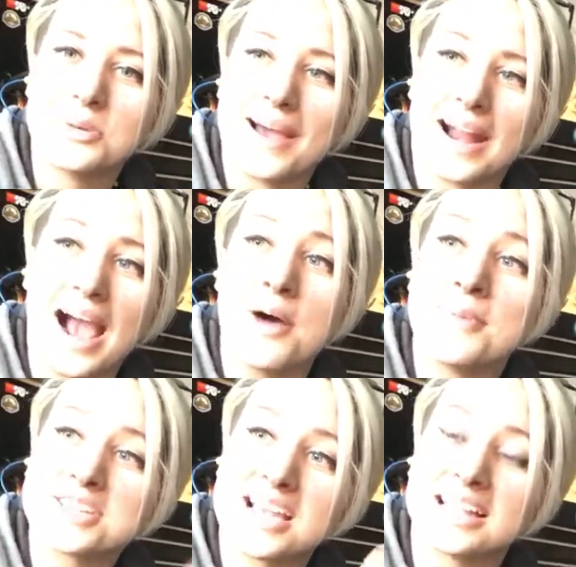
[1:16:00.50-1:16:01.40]
no matter how
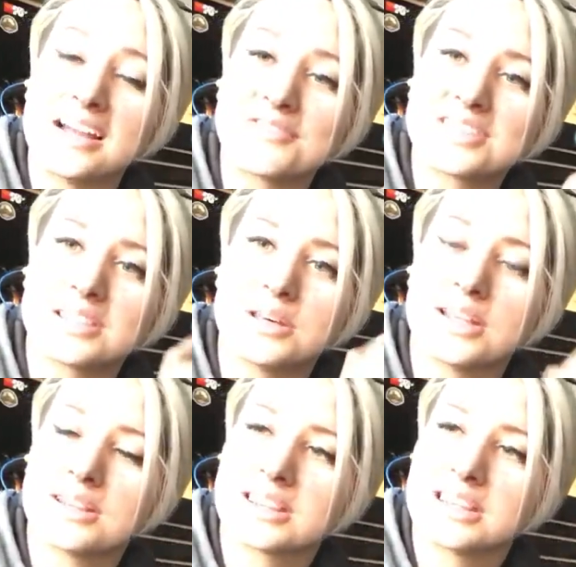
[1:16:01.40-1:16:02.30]
much I lift,
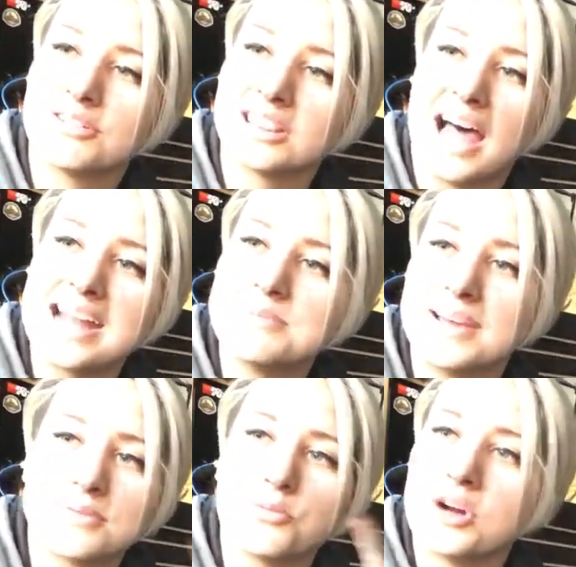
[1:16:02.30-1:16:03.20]
the
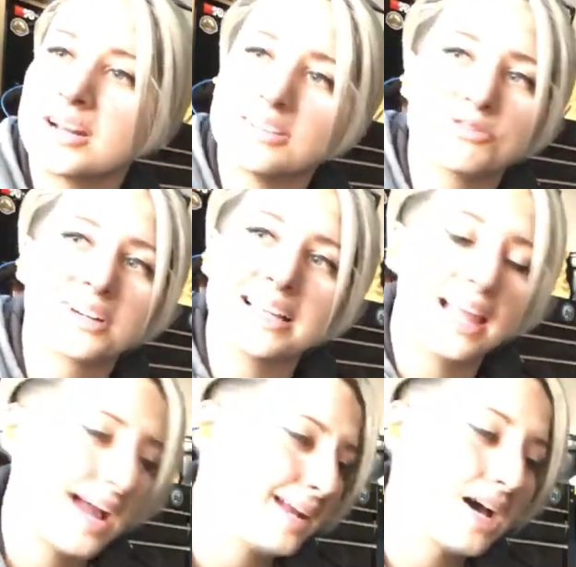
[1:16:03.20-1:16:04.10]
alignment wouldn't
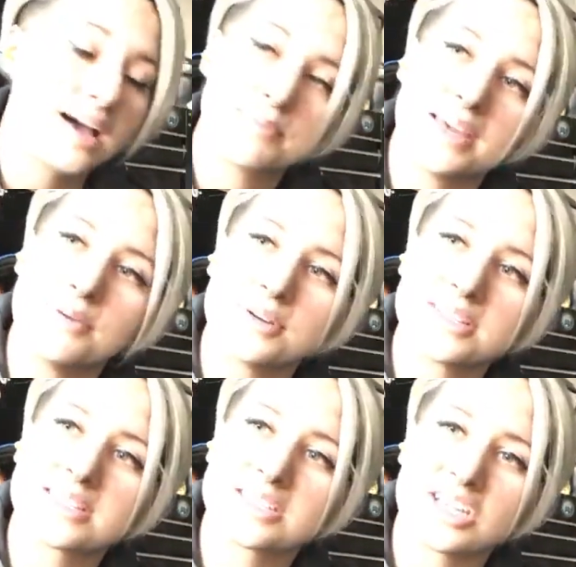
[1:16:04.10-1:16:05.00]
reline up. It
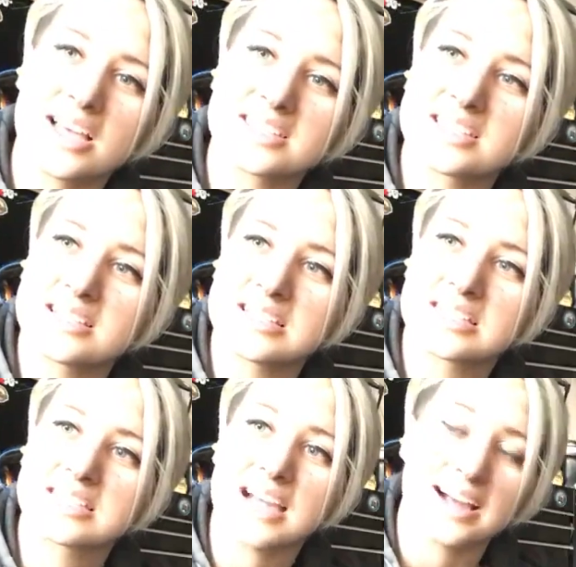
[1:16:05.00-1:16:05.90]
was just
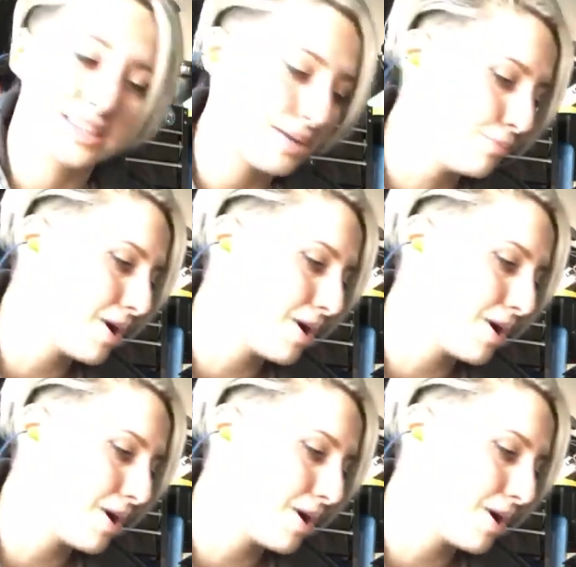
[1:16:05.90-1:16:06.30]
stuck. So